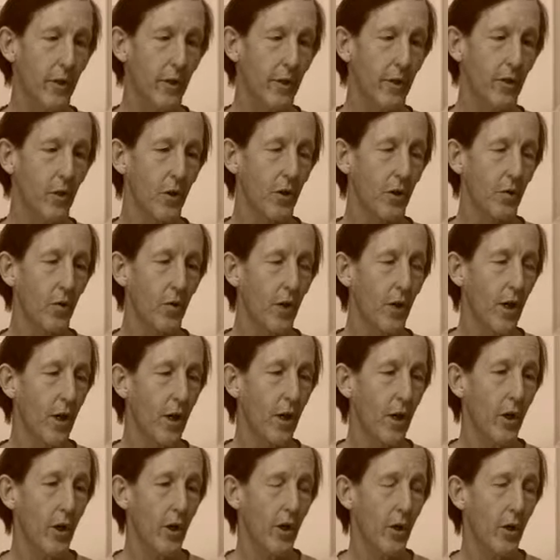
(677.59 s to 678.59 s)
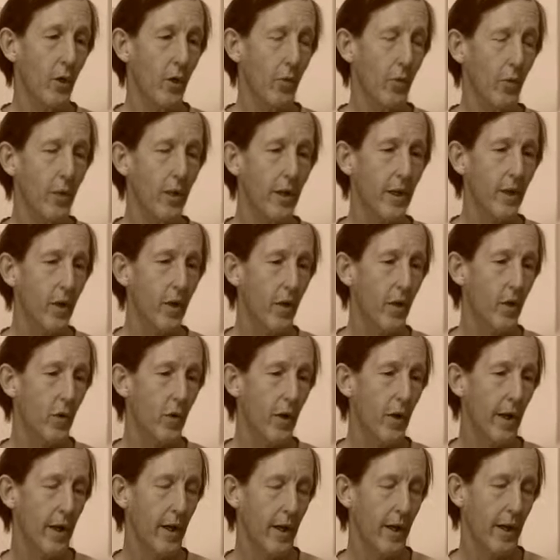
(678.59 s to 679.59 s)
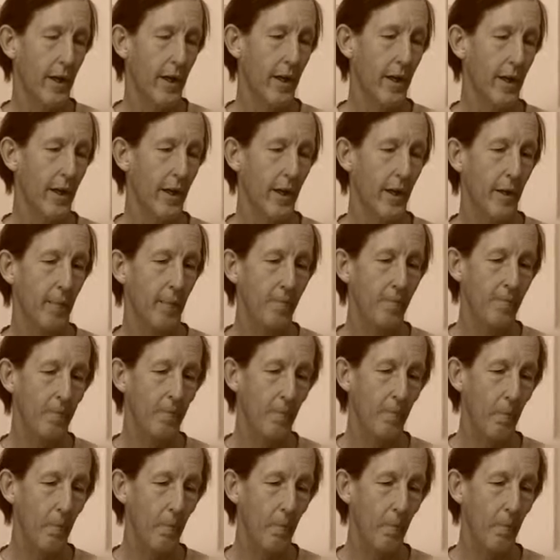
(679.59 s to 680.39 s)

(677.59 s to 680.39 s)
So we go, um,